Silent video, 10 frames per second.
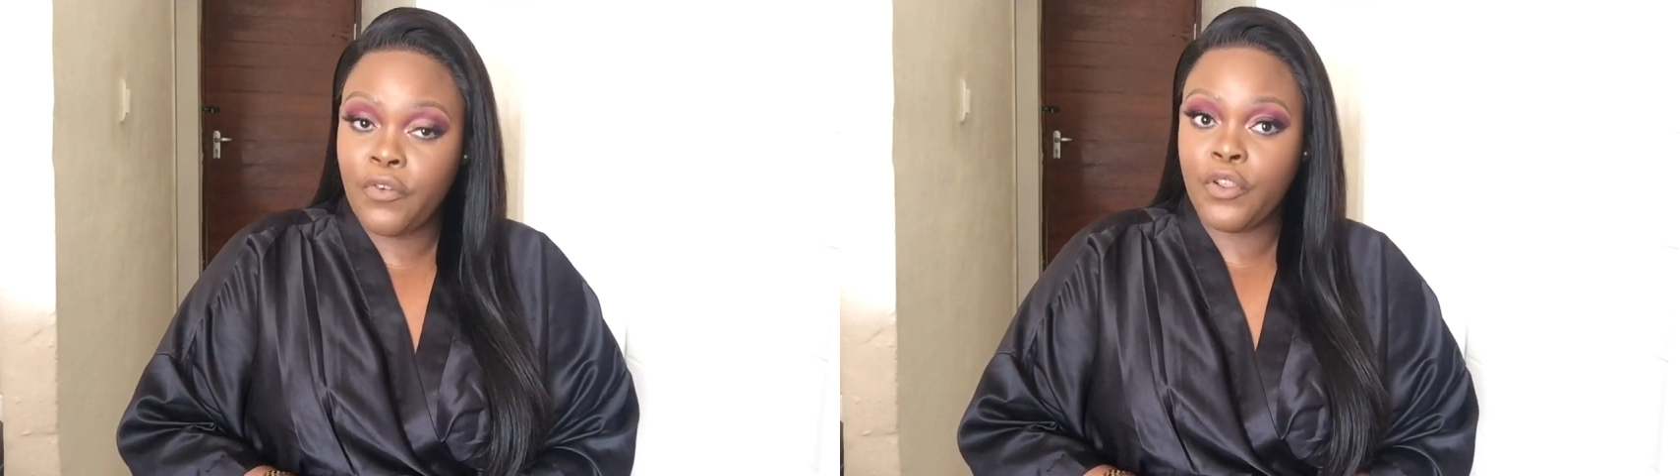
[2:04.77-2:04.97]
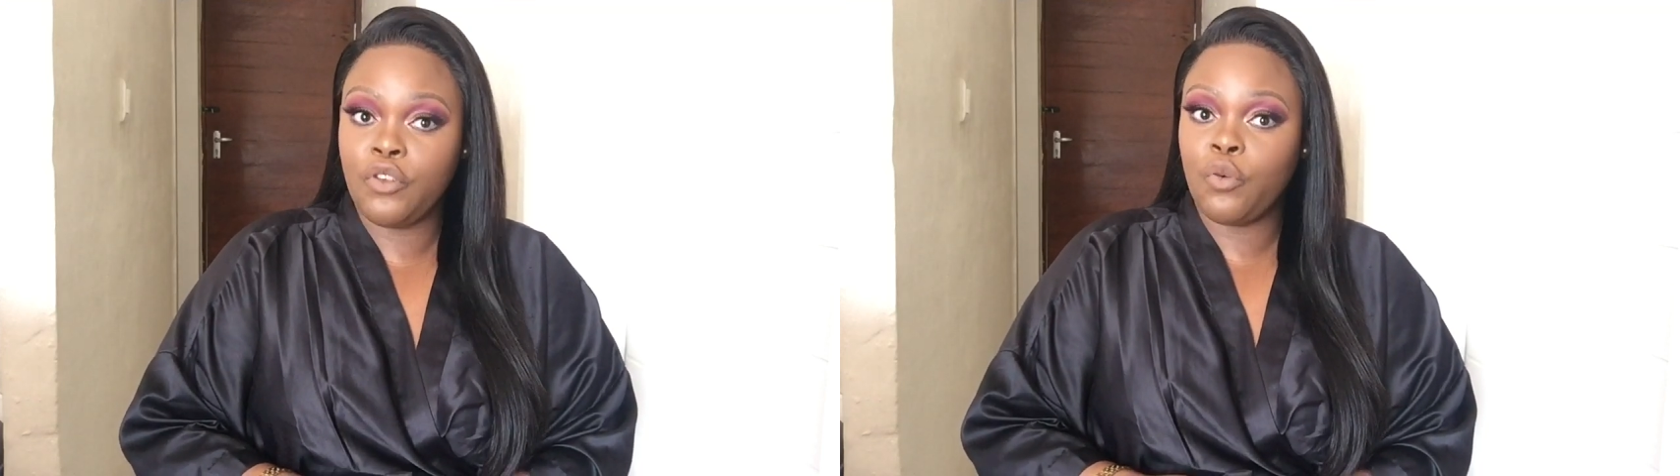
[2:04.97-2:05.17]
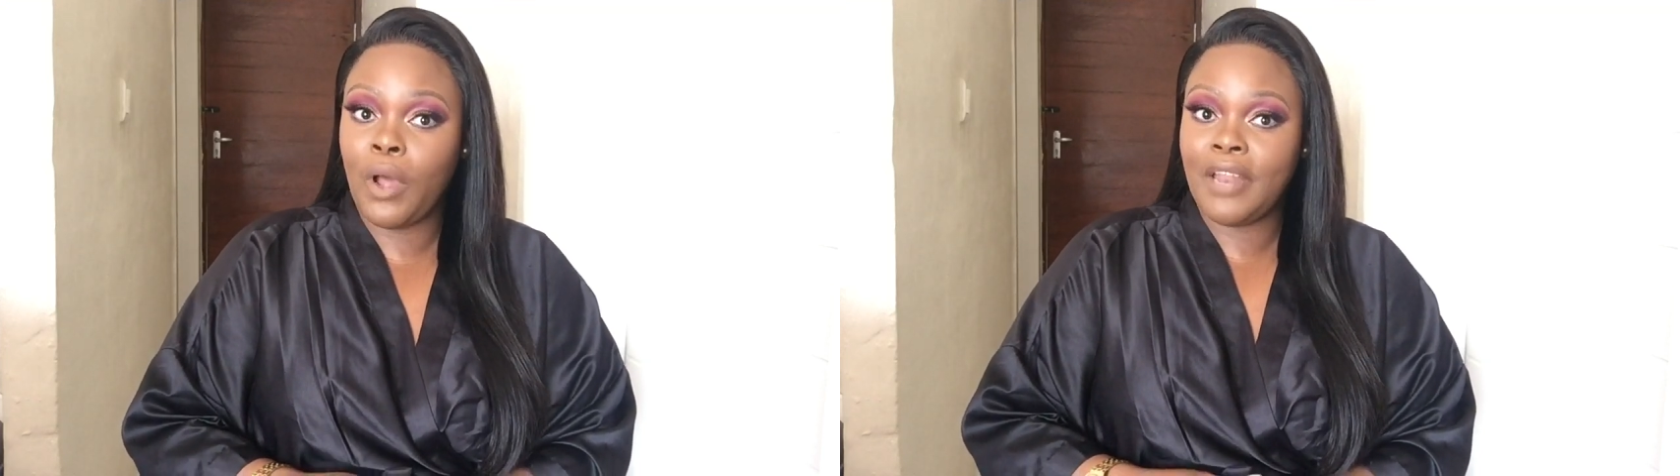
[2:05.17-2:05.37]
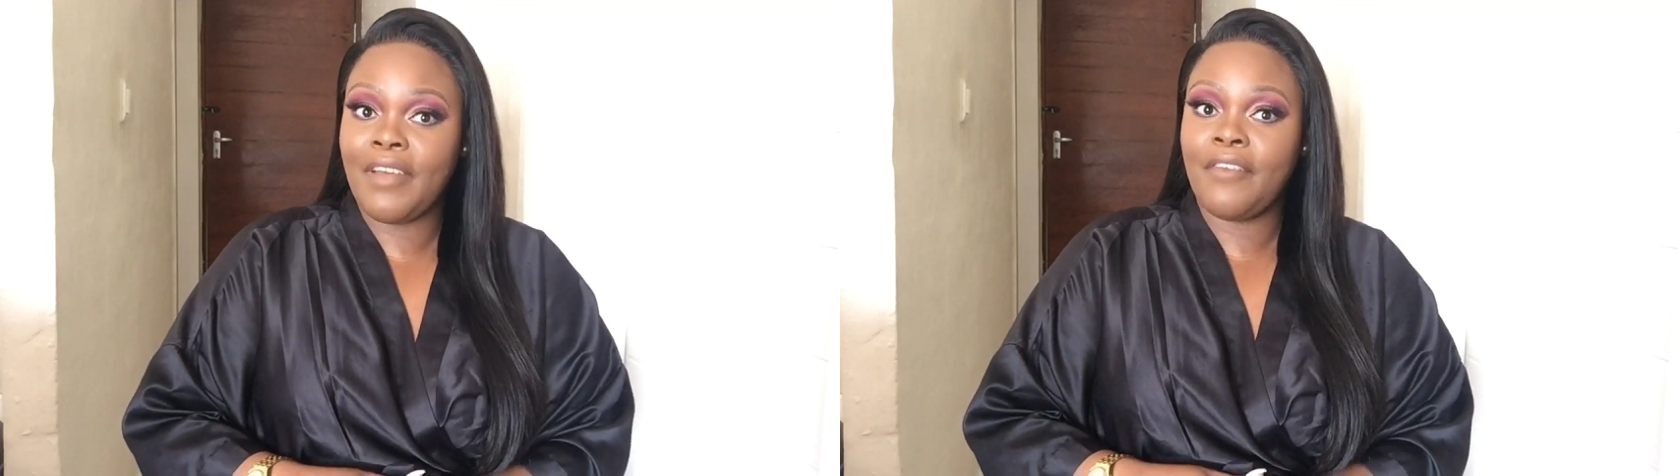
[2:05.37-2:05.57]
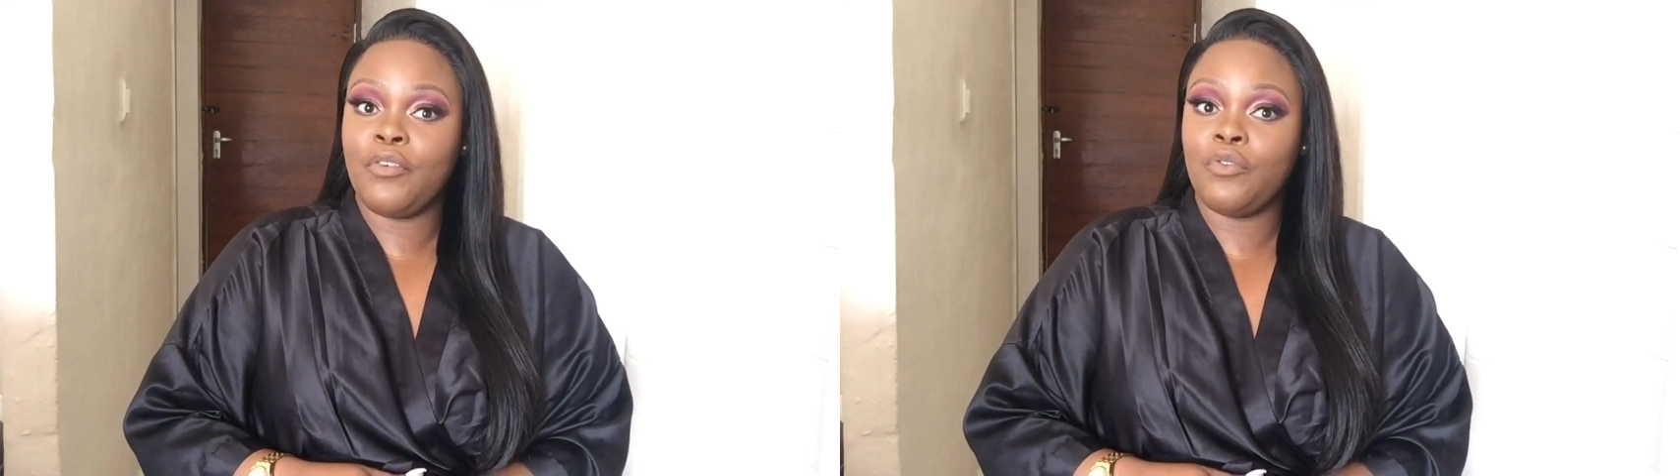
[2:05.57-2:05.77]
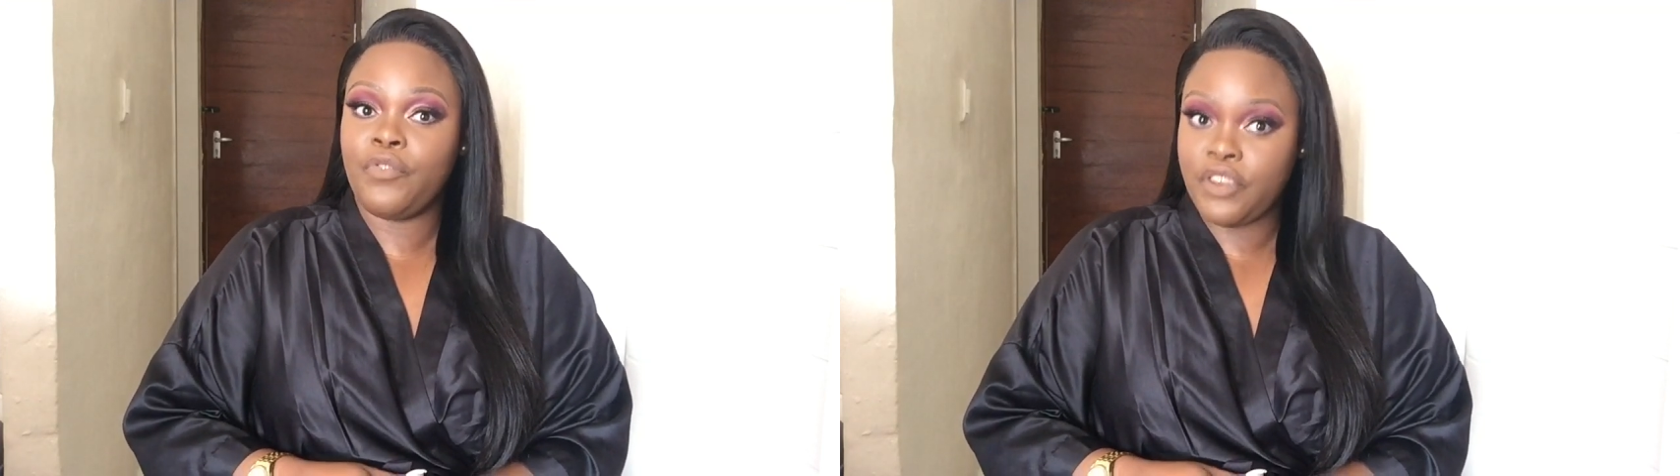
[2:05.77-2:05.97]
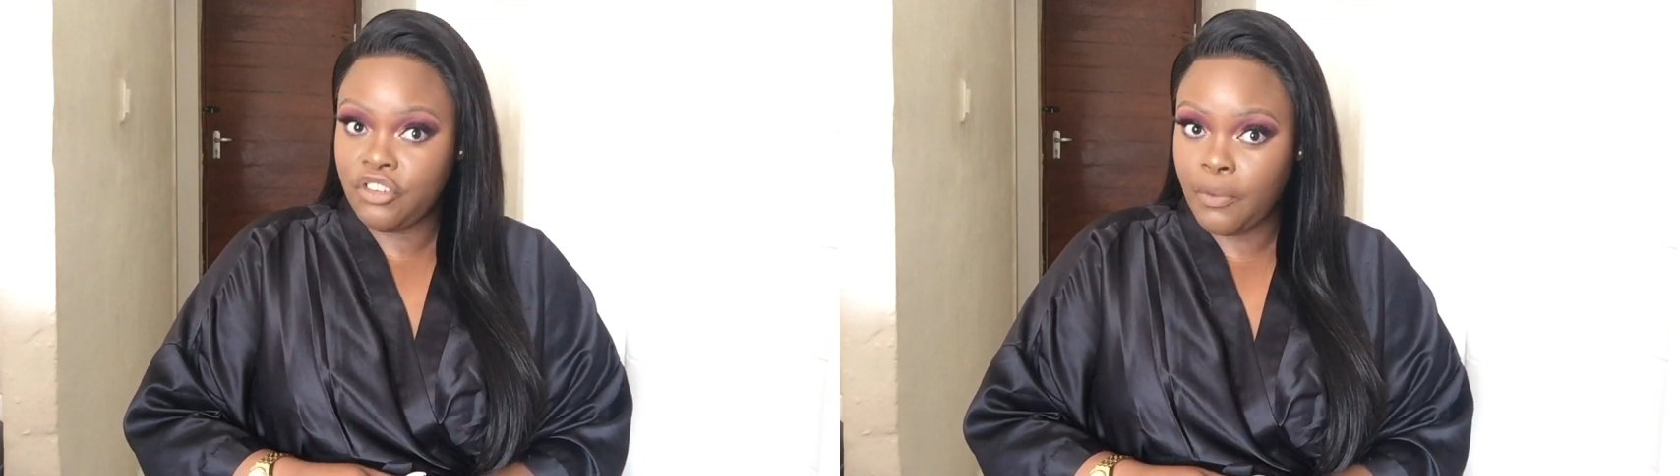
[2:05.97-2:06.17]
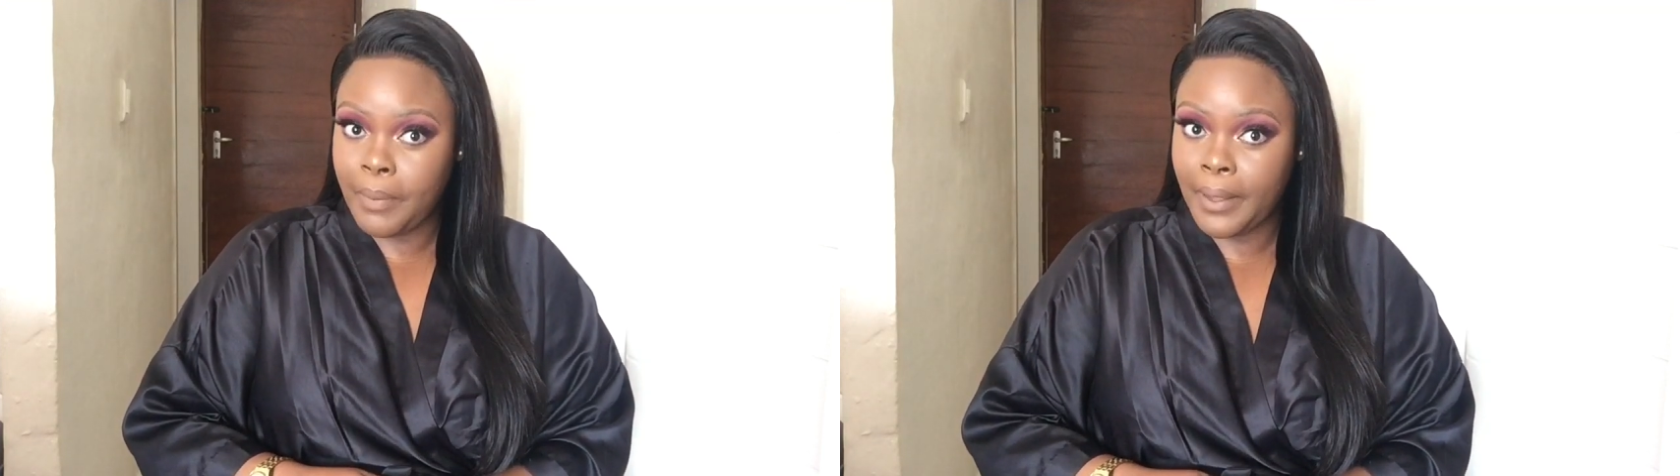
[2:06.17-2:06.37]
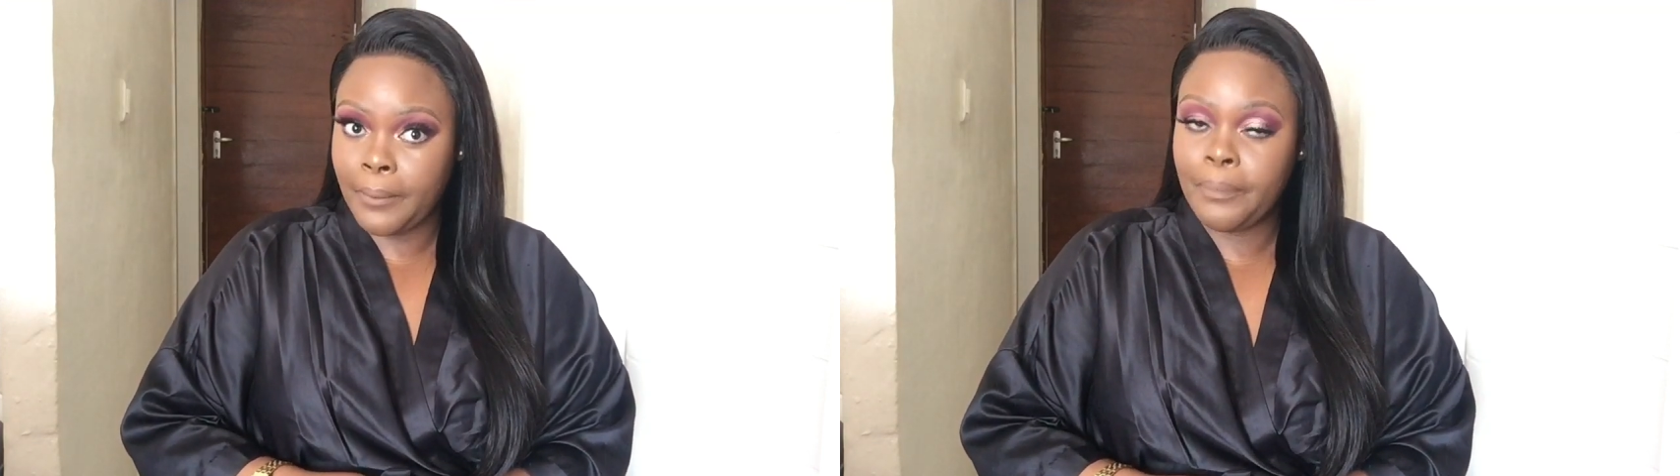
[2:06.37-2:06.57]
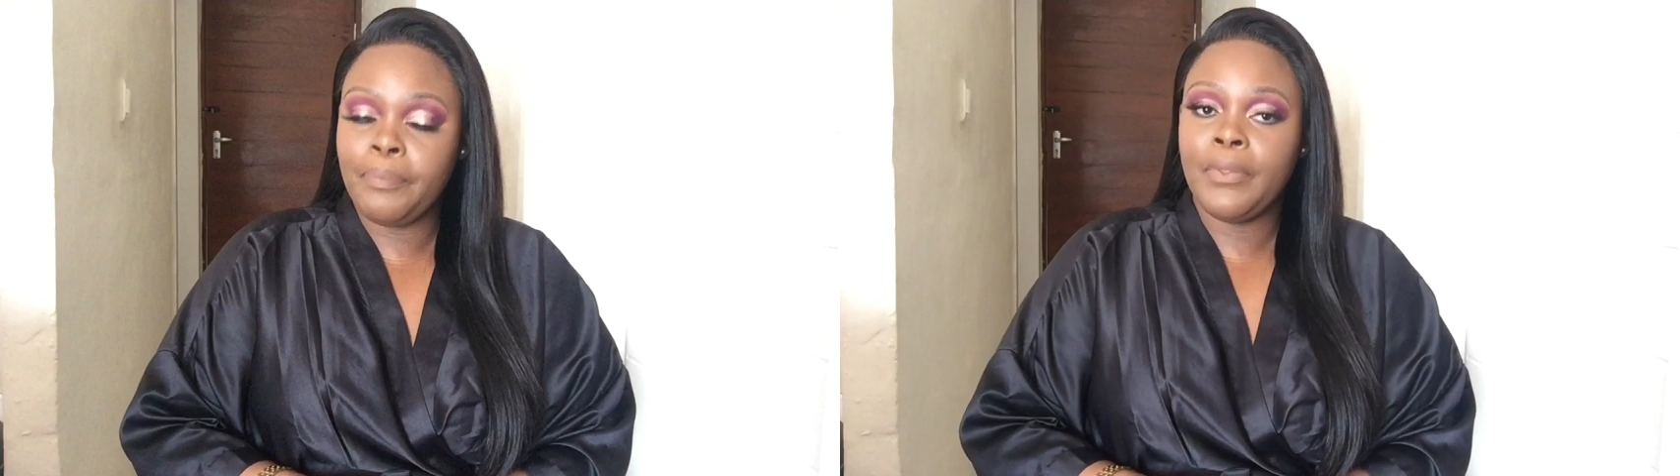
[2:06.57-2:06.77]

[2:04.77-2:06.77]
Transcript: for you to qualify for free shipping.